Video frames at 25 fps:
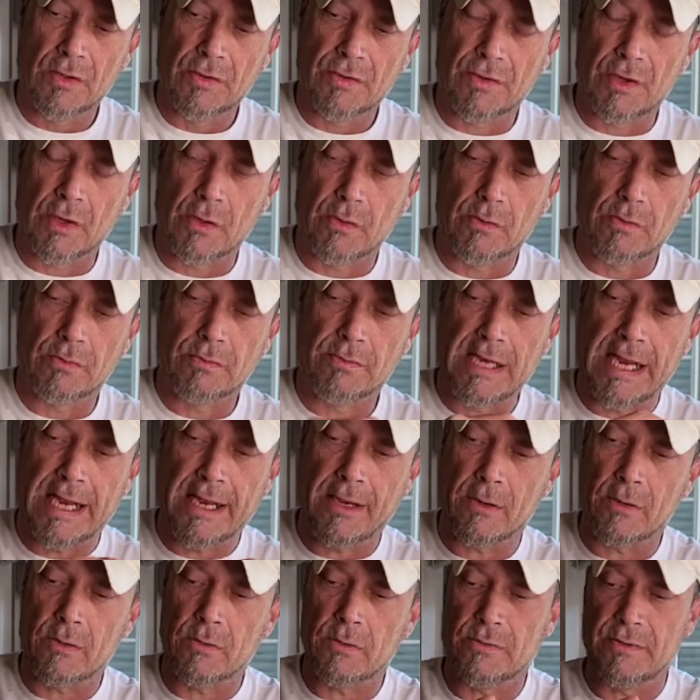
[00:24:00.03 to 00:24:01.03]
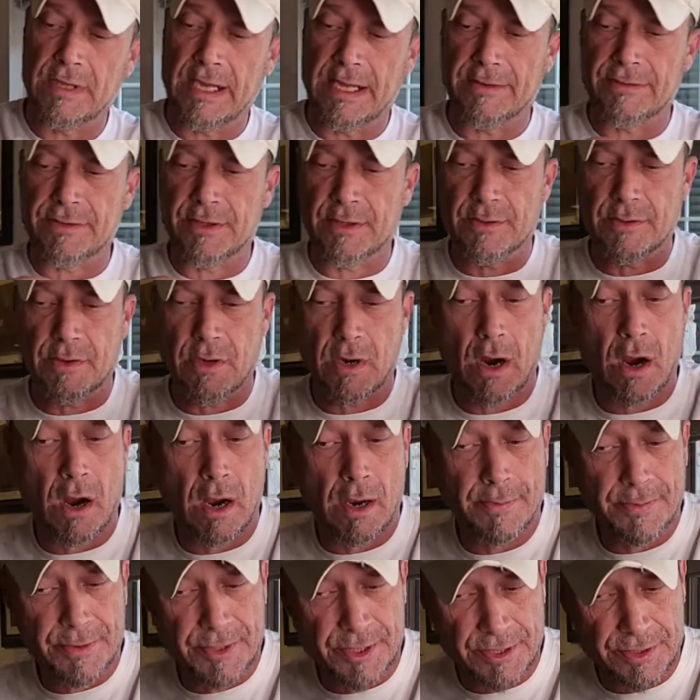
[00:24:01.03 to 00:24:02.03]
So now that there are
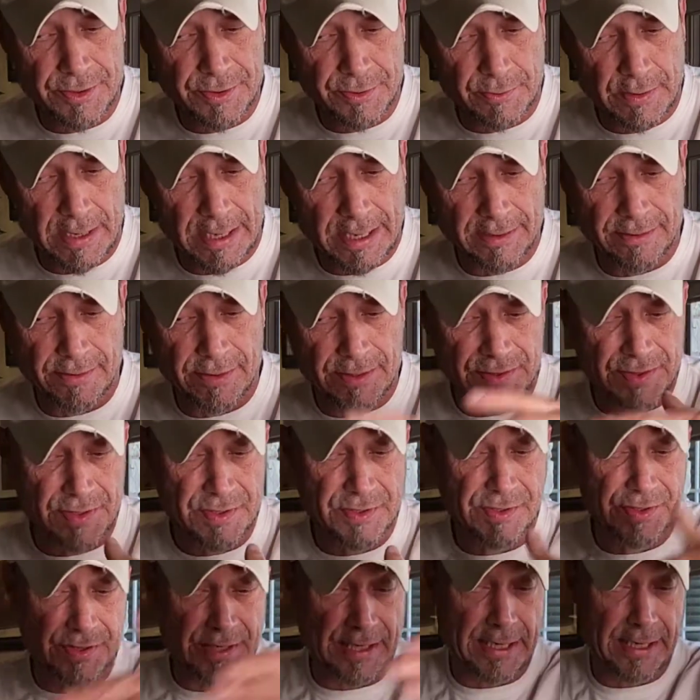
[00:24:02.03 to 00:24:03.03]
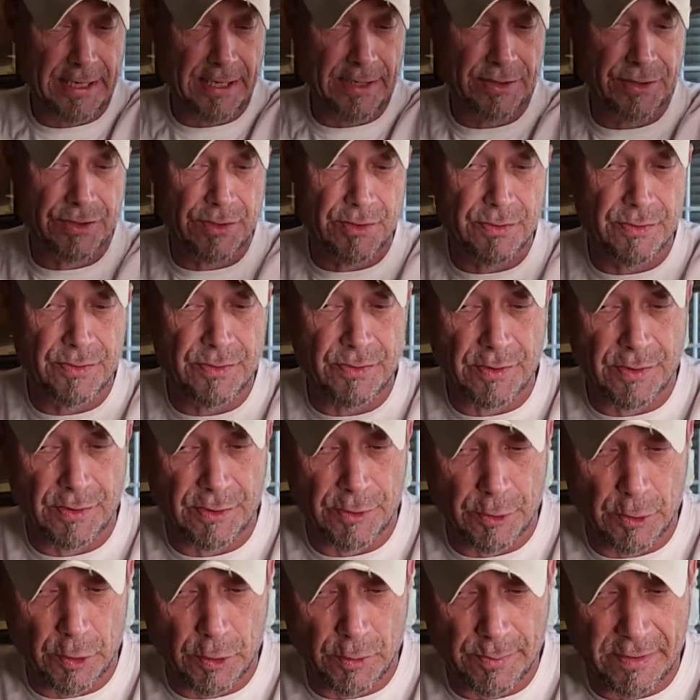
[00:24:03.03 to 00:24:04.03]
options, right? This is seeing into a
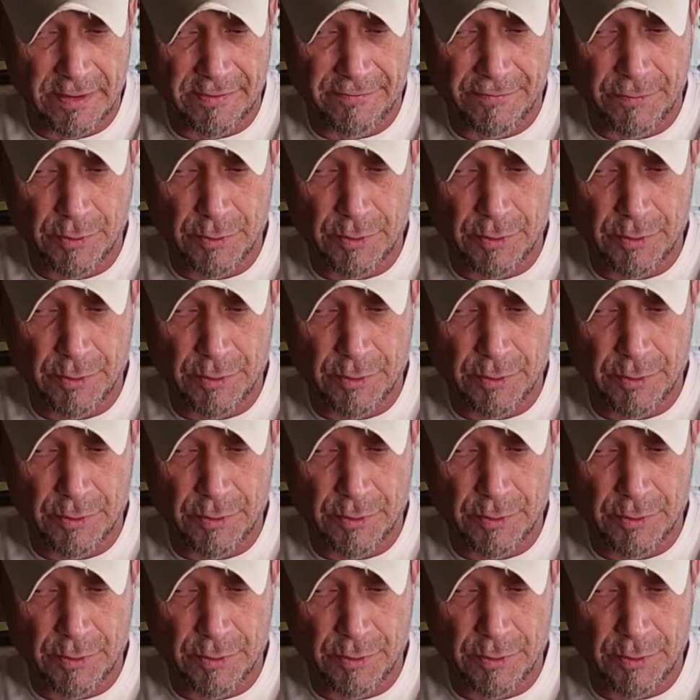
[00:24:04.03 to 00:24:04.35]
little bit